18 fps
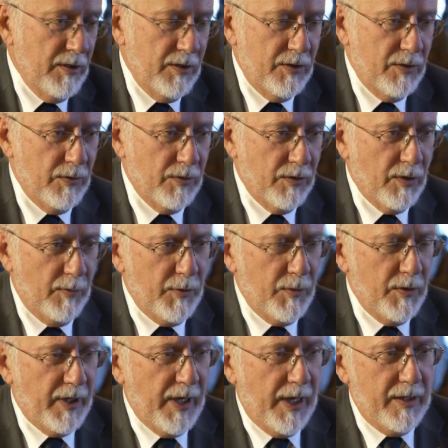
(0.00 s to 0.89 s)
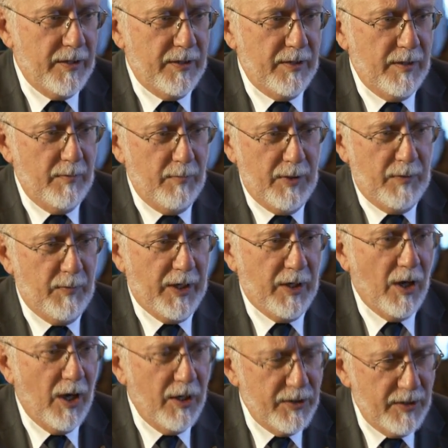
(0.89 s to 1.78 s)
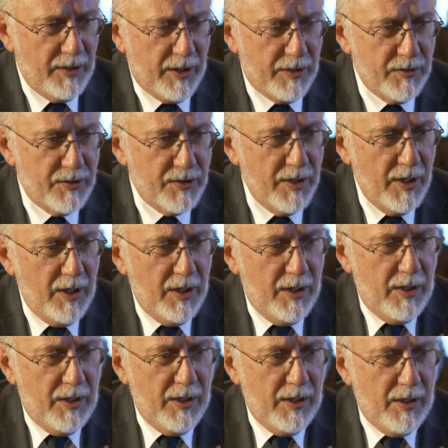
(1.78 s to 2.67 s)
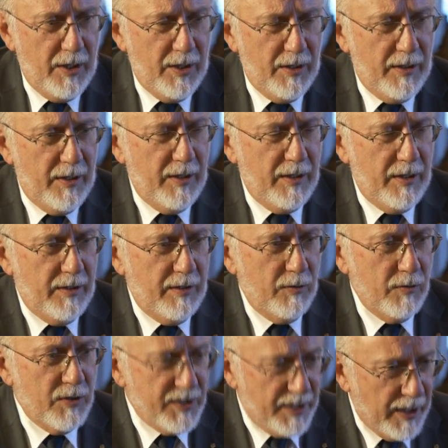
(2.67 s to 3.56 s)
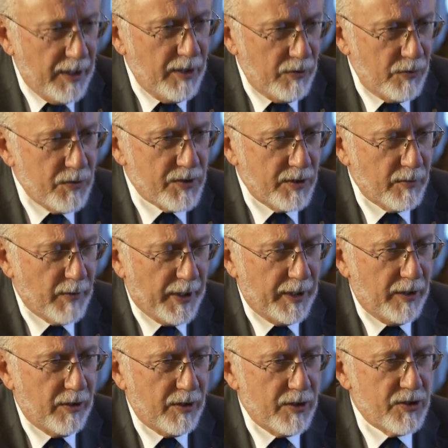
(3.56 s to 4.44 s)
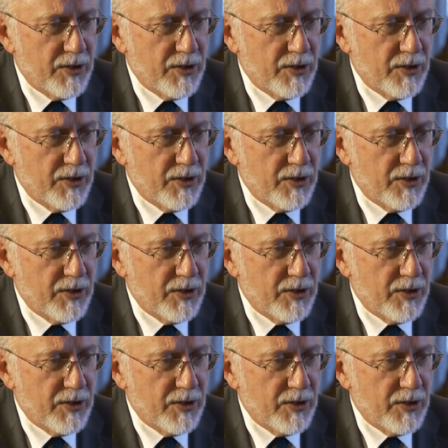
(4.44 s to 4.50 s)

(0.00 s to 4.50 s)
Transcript: to communicate between continents, you still lose quite a lot.